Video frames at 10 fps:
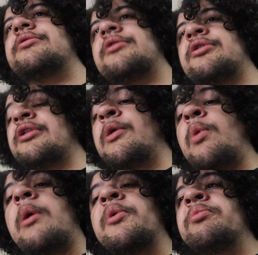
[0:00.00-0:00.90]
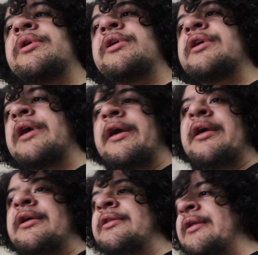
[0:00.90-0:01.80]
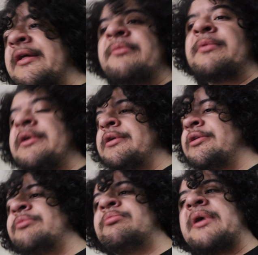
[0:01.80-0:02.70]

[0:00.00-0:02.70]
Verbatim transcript: There's nothing wrong with being gay, lesbian,